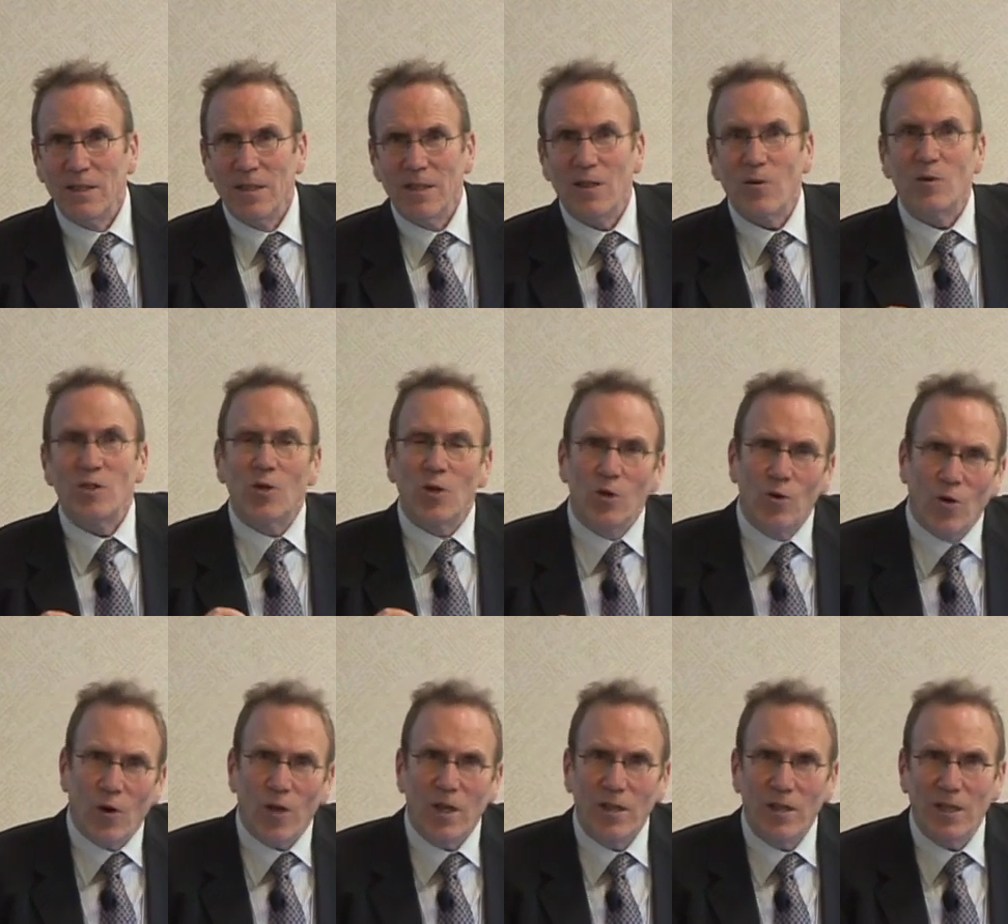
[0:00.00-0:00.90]
there was a
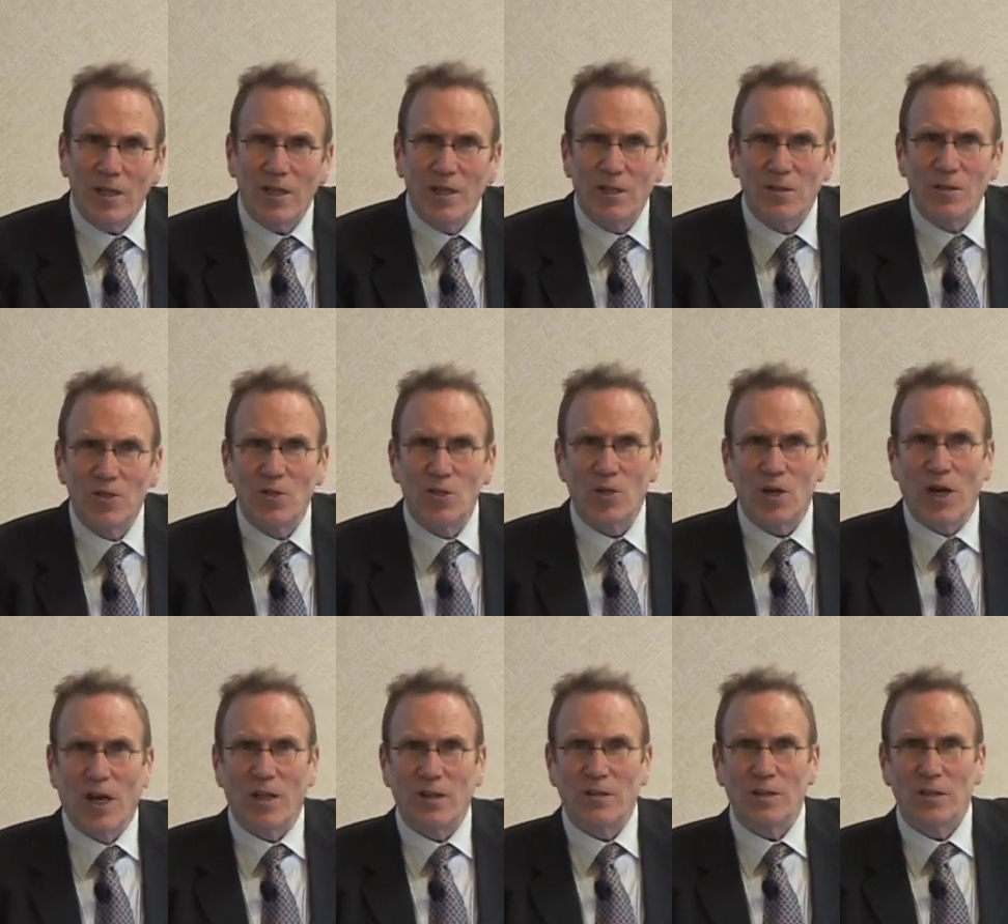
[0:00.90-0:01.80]
Yorkie that killed a
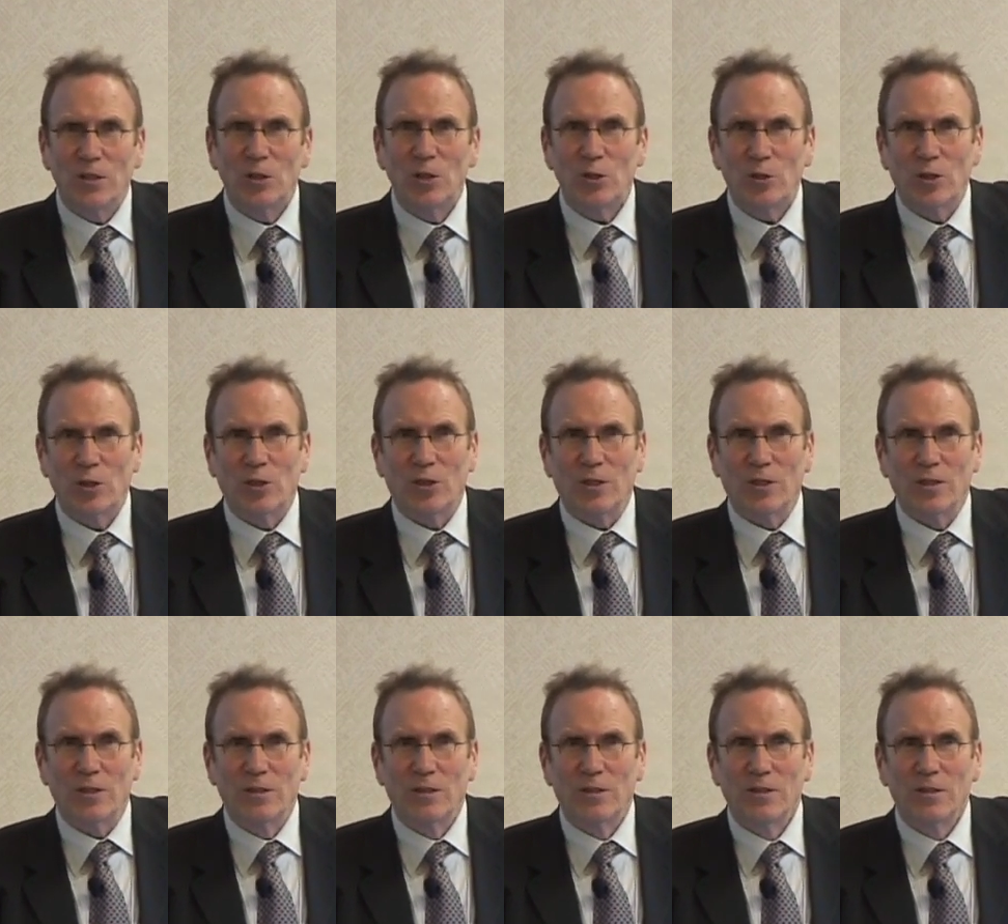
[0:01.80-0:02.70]
child in Georgia,
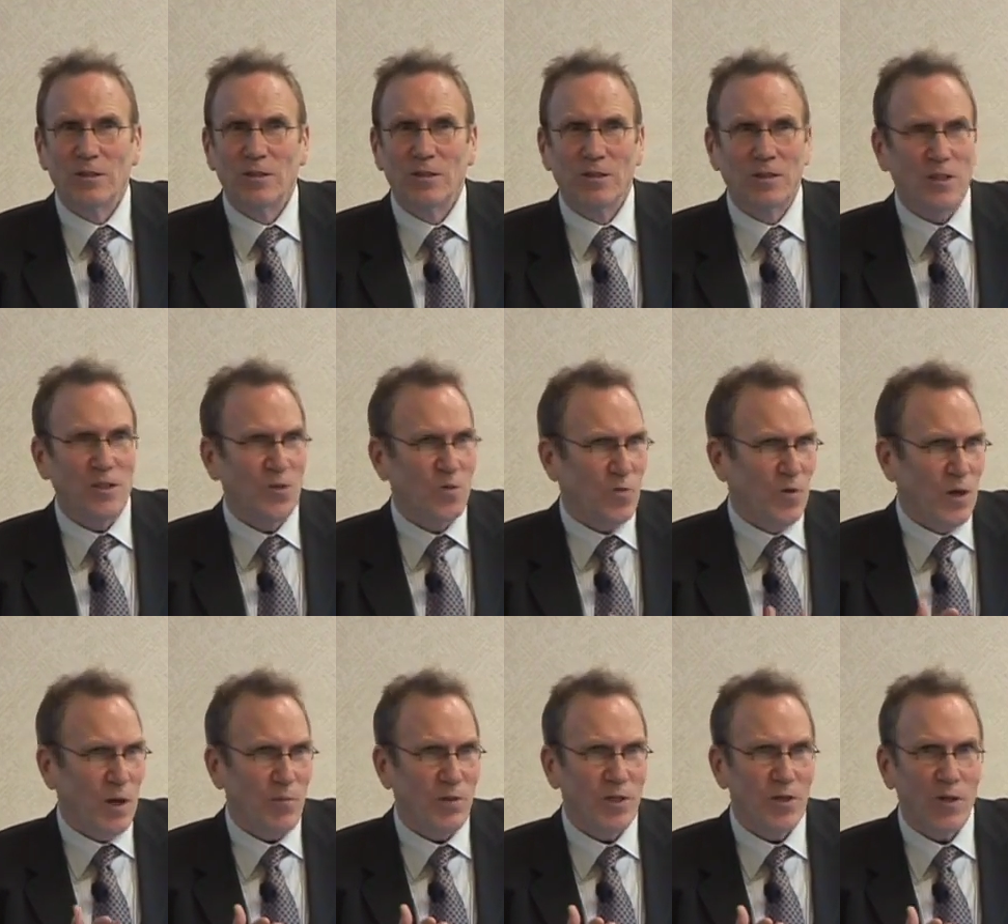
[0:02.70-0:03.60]
just
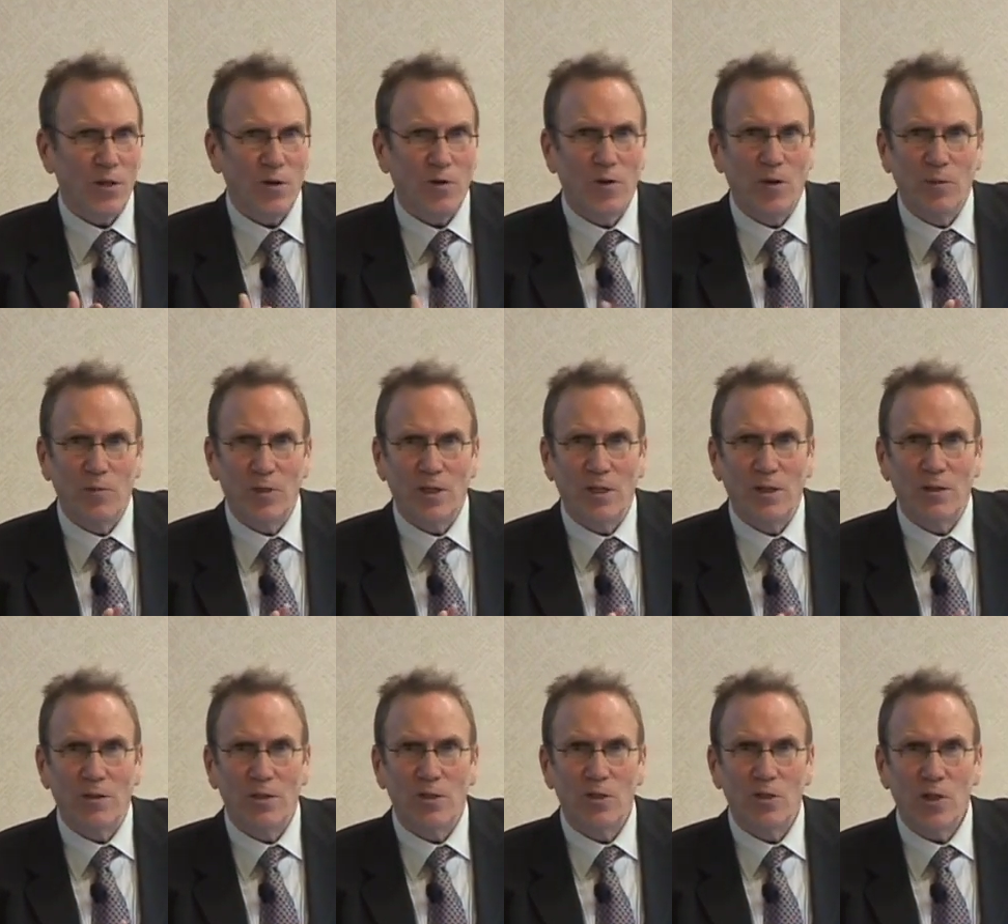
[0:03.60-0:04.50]
went up into the crib and
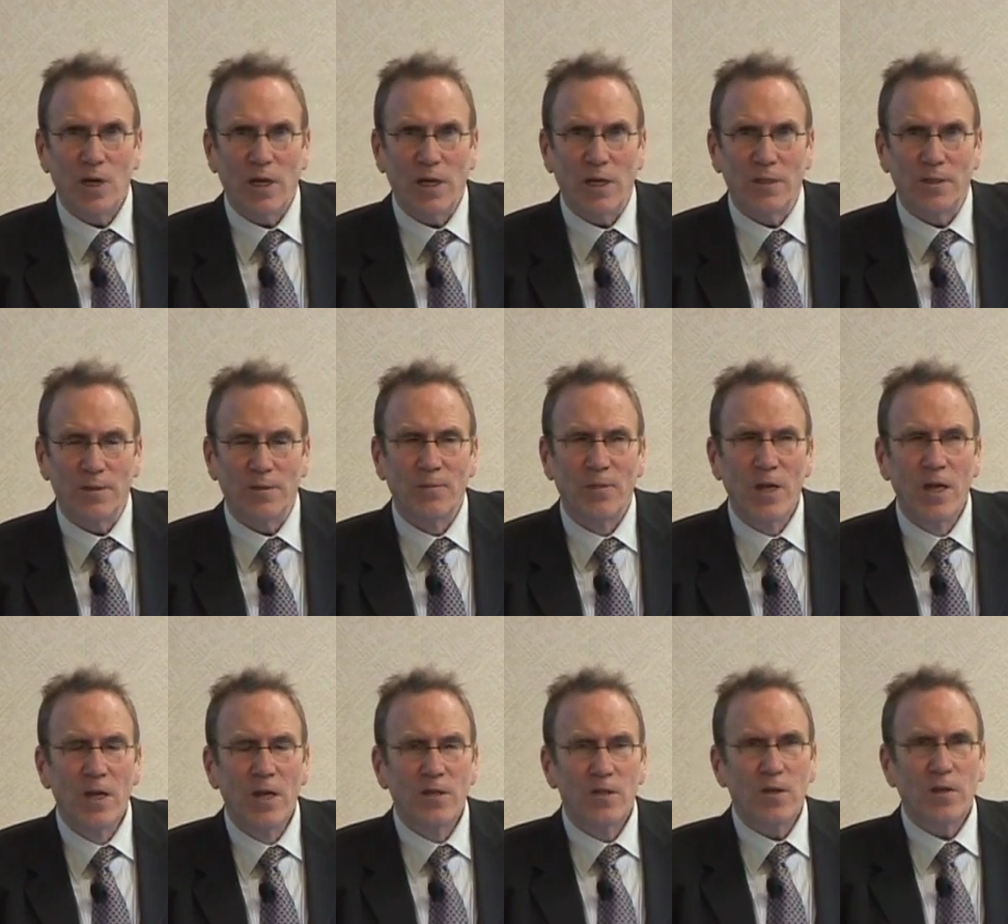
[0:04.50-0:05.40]
killed the child.
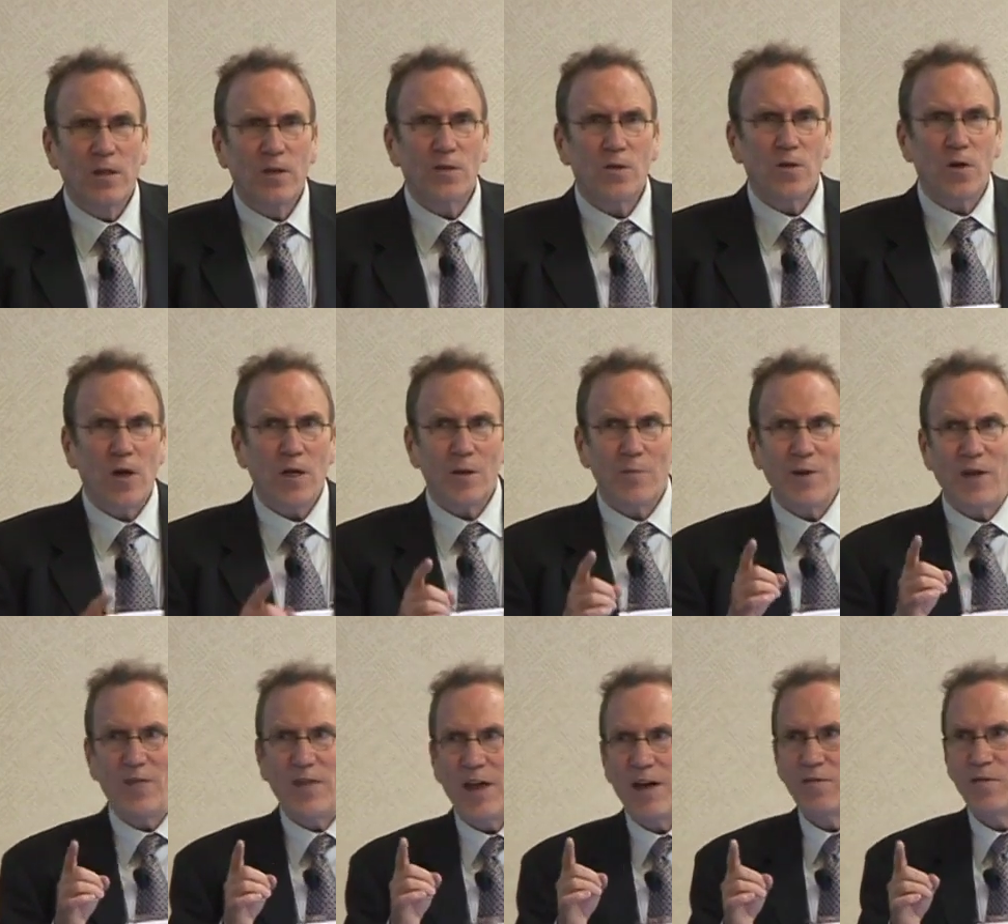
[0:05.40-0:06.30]
So let's talk
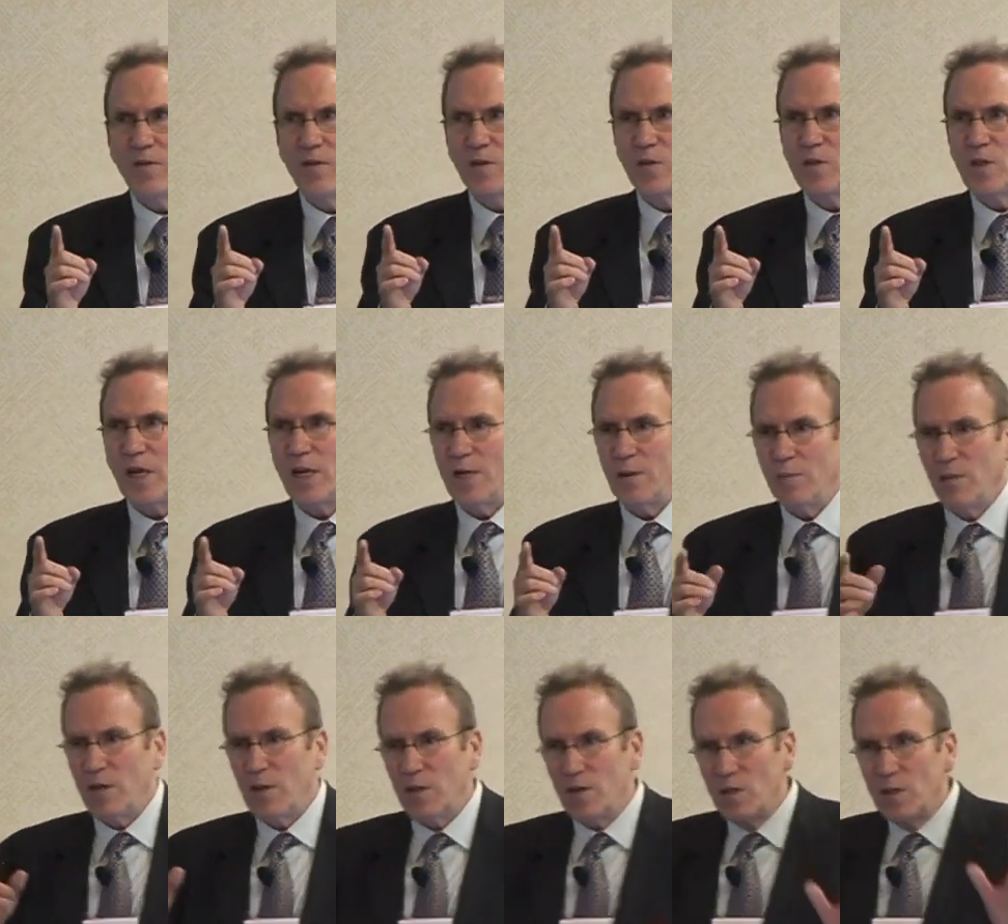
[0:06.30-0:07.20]
about that for a second,
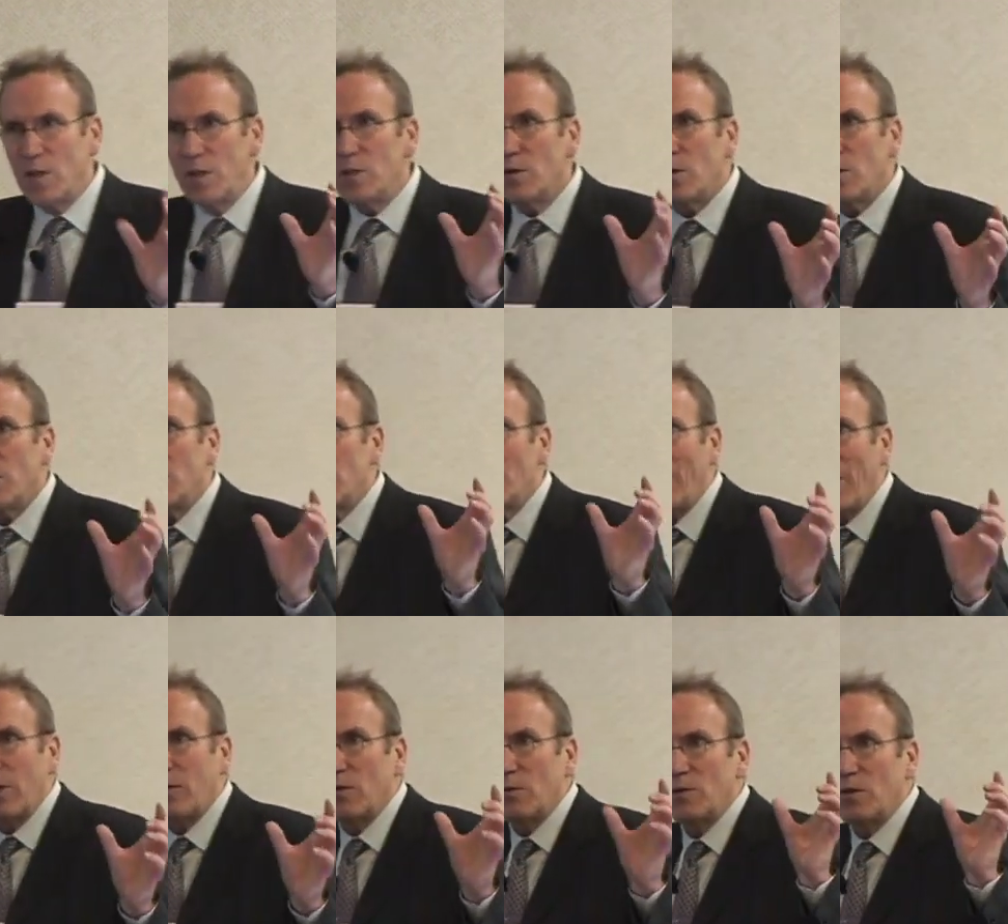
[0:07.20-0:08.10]
because these are the
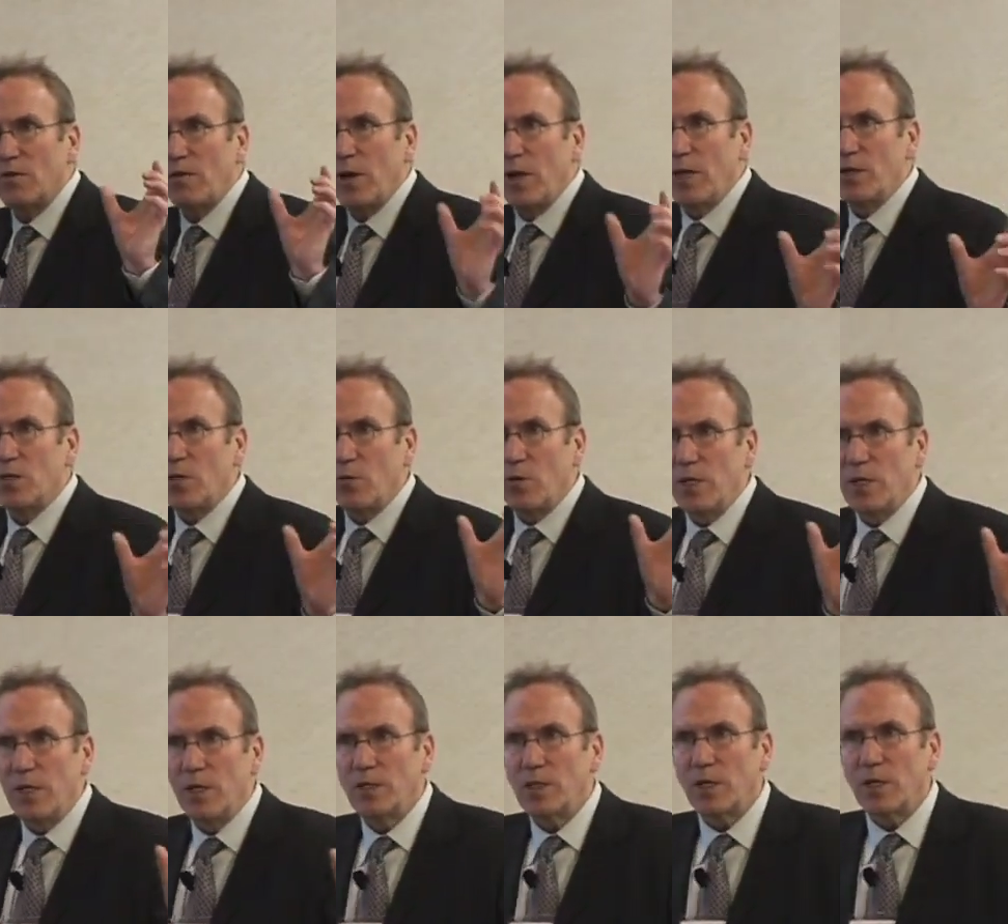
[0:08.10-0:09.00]
spectrums of age that we
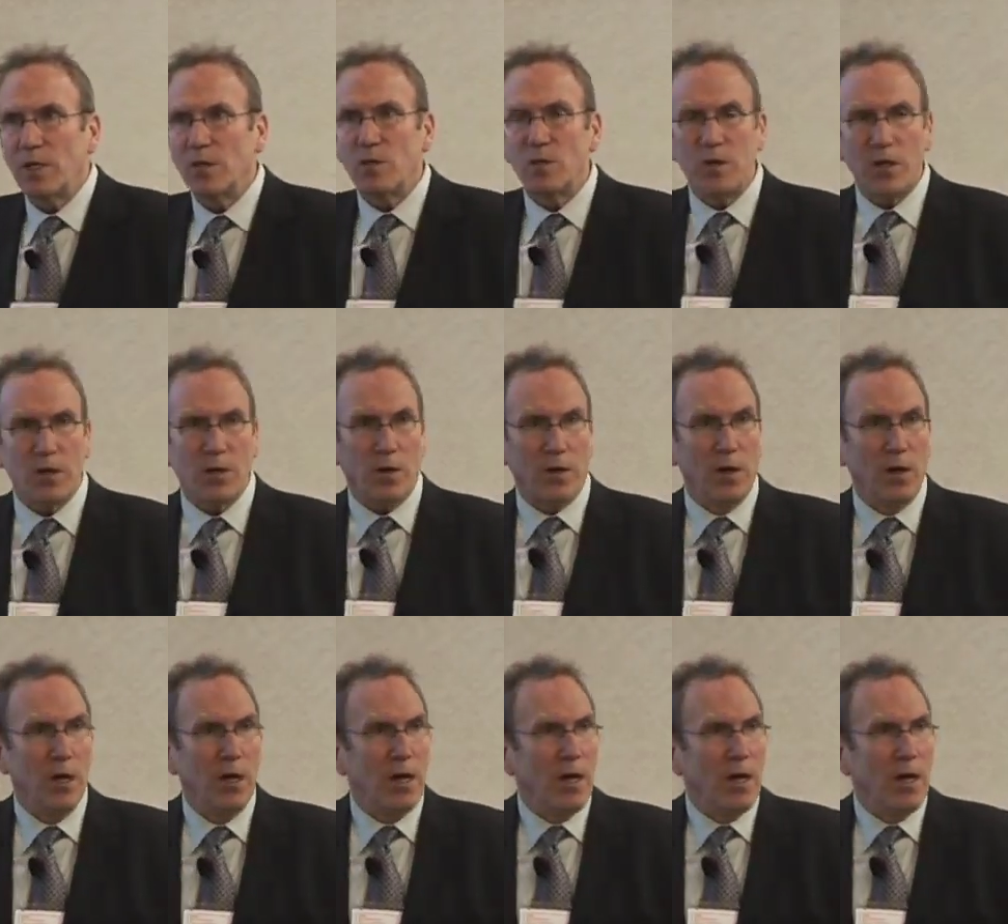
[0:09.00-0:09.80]
need to consider